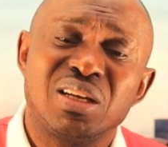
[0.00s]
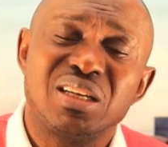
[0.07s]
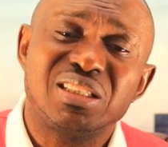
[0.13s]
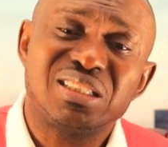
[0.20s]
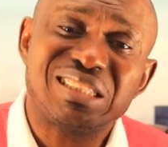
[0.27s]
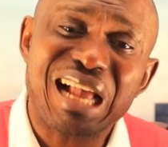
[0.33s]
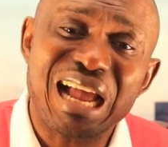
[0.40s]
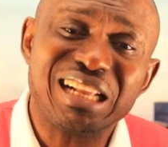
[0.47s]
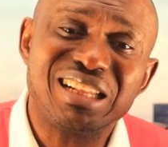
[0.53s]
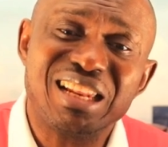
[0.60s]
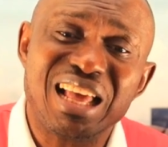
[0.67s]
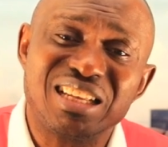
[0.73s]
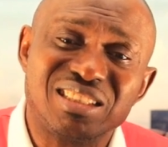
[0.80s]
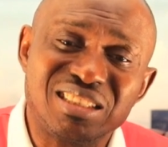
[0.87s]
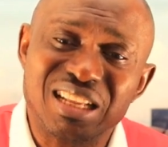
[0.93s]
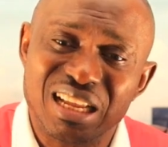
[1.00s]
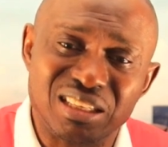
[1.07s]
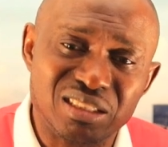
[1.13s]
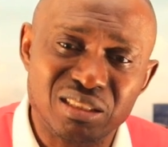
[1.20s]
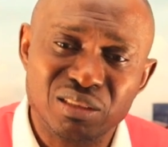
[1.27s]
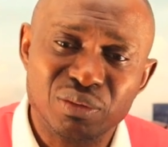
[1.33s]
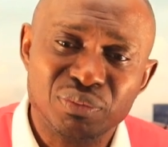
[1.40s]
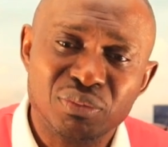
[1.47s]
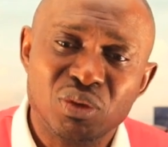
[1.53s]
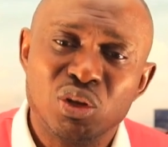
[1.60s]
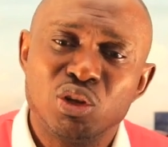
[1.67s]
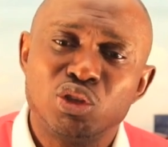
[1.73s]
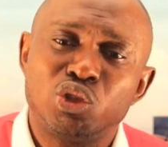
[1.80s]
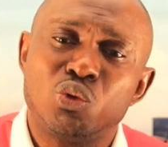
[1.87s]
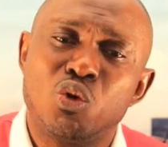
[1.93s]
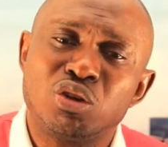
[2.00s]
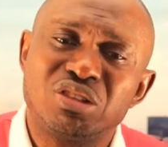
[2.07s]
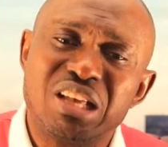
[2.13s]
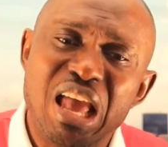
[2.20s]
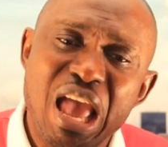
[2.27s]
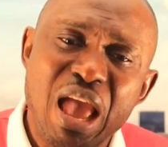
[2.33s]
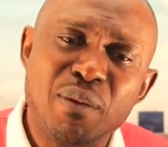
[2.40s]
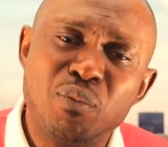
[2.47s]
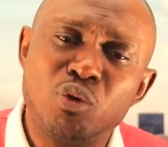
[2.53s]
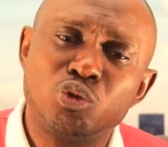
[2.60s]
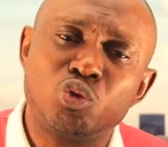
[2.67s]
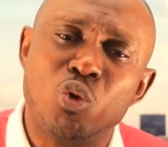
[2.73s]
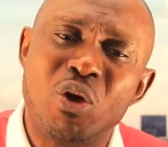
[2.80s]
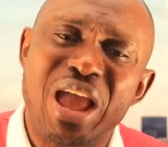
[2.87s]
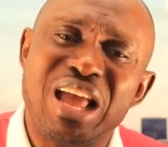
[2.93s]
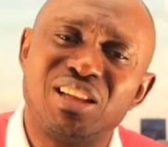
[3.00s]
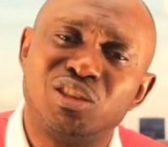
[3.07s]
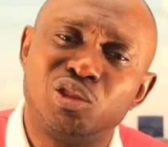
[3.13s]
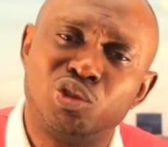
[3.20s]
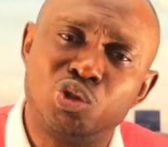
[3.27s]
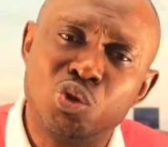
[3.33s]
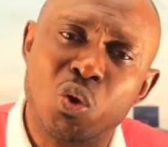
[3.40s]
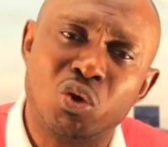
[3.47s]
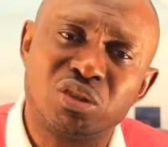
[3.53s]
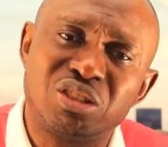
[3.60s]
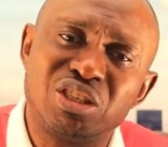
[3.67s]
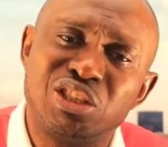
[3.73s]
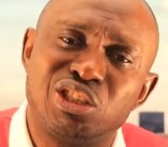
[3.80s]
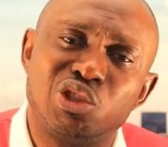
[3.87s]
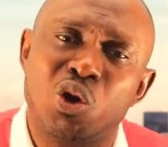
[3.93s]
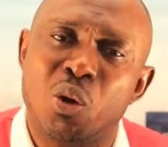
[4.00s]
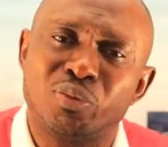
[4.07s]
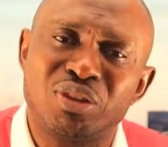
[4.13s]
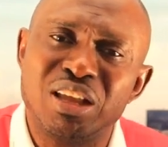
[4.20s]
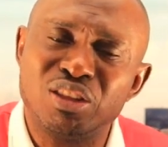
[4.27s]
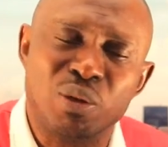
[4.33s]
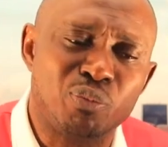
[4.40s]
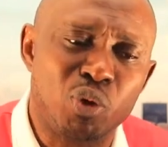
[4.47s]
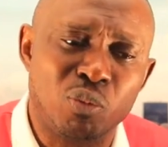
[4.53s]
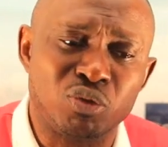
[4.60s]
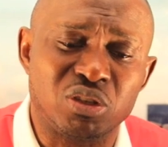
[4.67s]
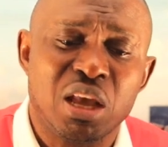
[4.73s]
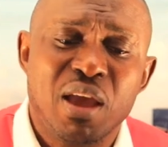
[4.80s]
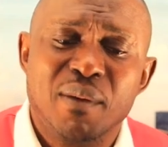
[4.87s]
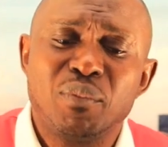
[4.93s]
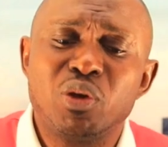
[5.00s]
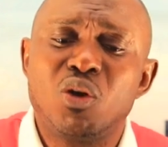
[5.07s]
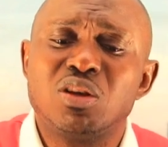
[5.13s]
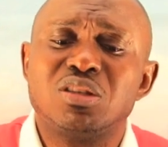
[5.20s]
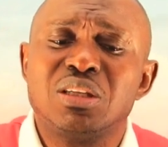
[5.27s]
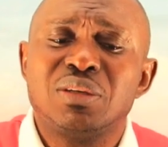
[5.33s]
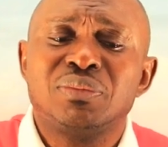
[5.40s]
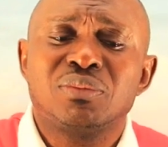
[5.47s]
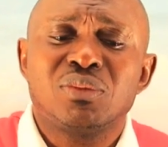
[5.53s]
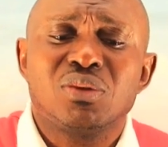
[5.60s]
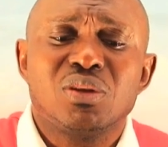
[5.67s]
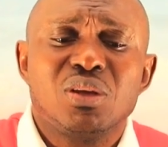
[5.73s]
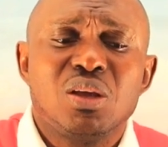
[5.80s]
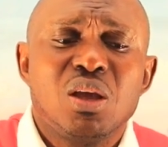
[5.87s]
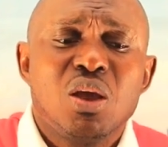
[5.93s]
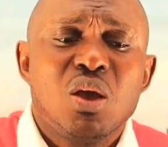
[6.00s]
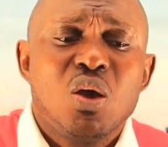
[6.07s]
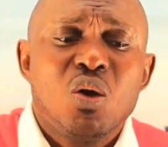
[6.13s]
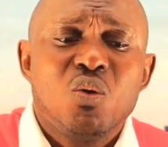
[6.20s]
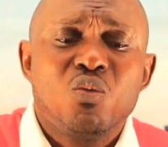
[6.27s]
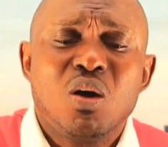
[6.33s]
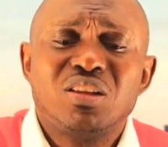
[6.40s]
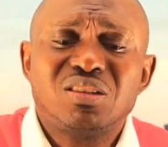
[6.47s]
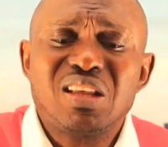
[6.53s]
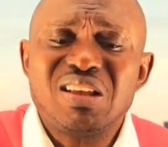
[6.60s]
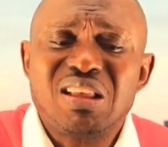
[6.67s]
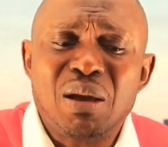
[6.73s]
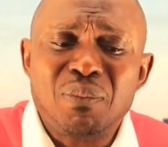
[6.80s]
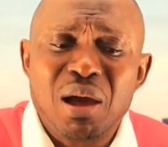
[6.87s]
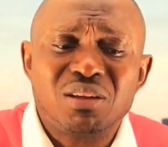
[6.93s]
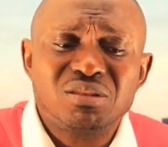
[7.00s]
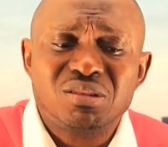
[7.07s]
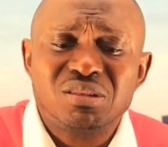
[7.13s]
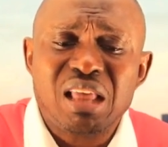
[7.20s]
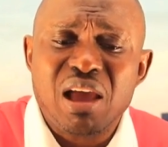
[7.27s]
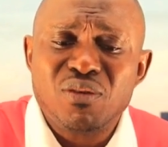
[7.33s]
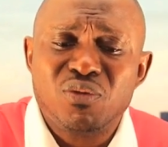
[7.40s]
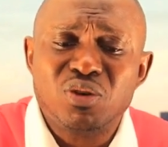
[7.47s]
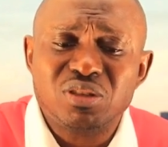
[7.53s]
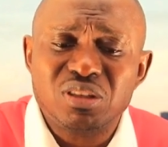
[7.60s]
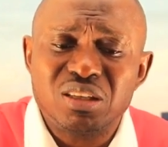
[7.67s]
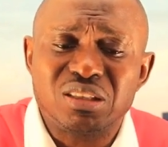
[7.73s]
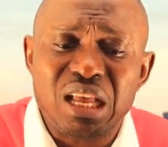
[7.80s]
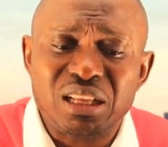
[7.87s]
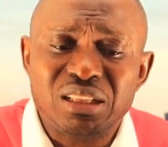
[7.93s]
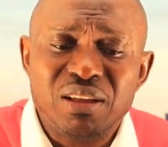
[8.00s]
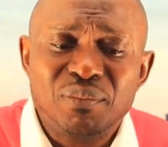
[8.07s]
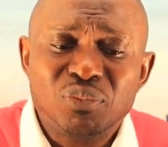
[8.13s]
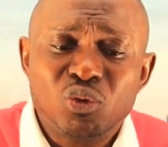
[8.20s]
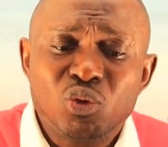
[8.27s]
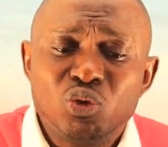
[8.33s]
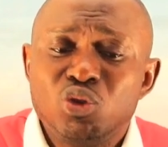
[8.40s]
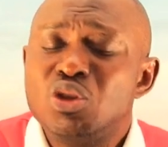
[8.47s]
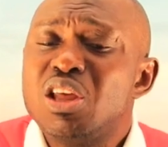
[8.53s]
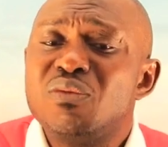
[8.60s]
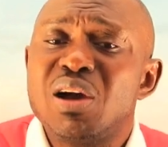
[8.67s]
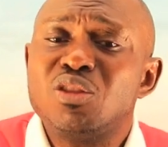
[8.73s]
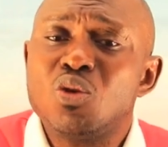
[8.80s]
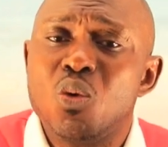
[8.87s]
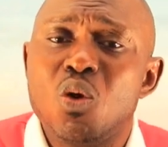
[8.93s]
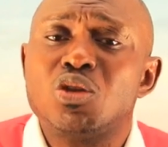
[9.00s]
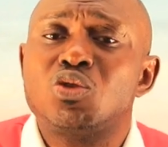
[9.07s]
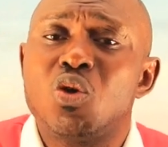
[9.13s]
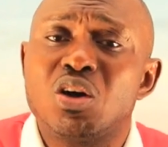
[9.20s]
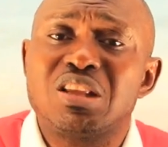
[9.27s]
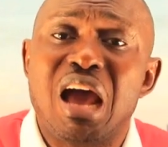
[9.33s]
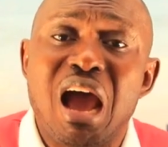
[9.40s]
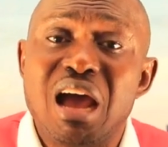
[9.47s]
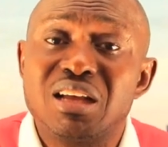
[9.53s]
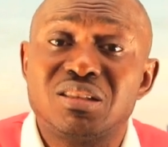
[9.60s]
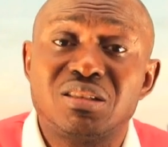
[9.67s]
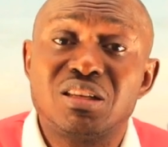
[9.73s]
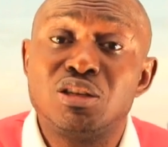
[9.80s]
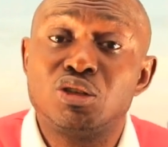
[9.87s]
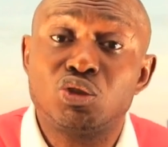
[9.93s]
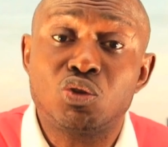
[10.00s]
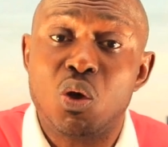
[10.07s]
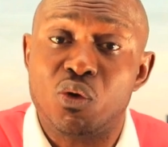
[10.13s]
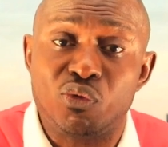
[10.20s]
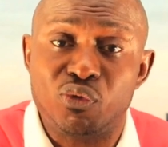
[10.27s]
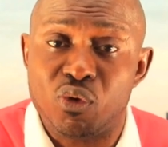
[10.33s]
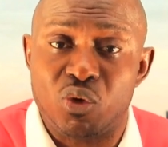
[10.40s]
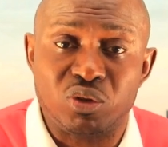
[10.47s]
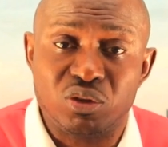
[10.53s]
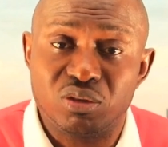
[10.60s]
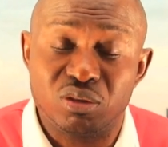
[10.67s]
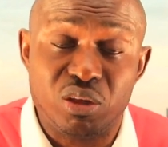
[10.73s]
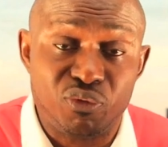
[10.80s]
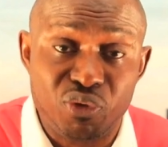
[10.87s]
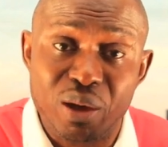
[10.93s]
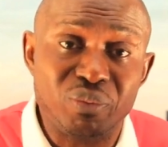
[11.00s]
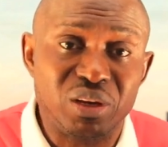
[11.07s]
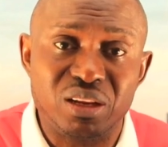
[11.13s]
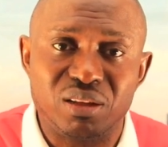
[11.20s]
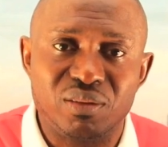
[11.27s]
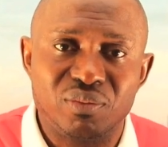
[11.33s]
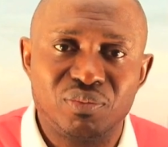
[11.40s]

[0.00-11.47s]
childlessness, she was able to endure till she obtained the promise. Because one thing about divorce is that you never know what God has in store for the family.